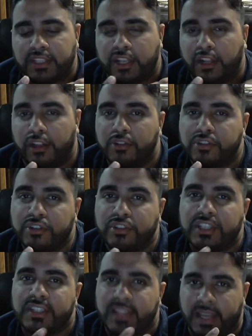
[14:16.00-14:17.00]
closer
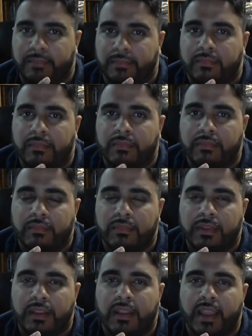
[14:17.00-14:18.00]
to them,
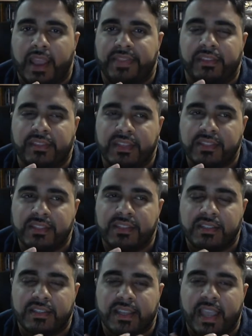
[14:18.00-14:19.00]
and the
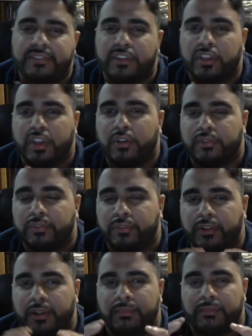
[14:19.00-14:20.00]
distance that they have to go
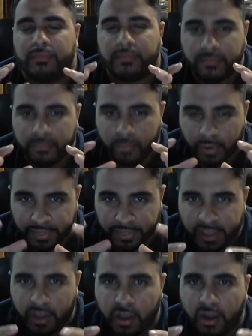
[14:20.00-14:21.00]
from where
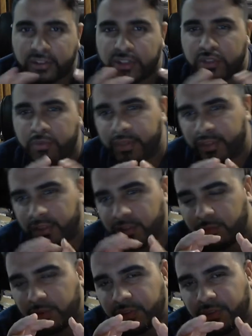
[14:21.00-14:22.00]
they are to where
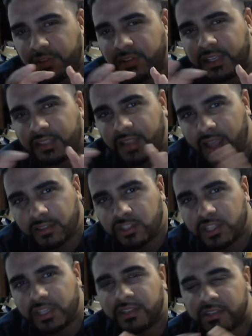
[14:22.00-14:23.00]
the
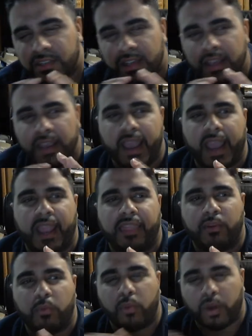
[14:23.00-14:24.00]
technology is, and
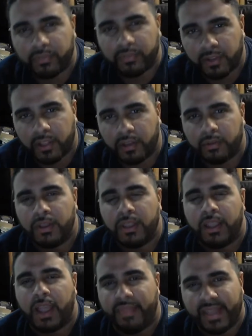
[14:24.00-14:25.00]
the workflow,
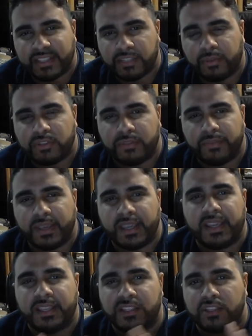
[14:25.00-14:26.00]
how that's supposed to be,
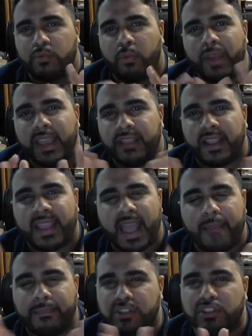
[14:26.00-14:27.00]
the
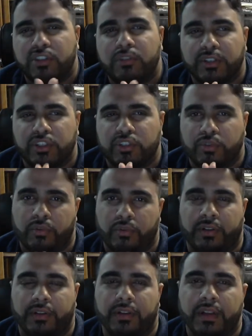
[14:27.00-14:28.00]
gap is so much
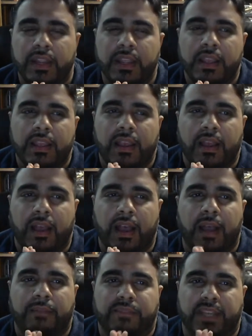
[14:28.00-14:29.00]
shorter.
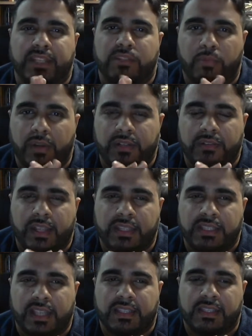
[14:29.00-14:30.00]
So that's one.
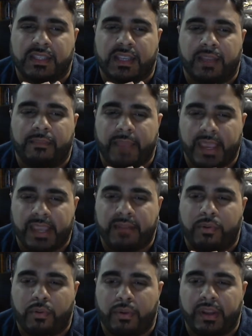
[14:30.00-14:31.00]
That's like a main
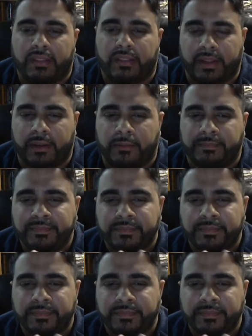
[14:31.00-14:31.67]
point there.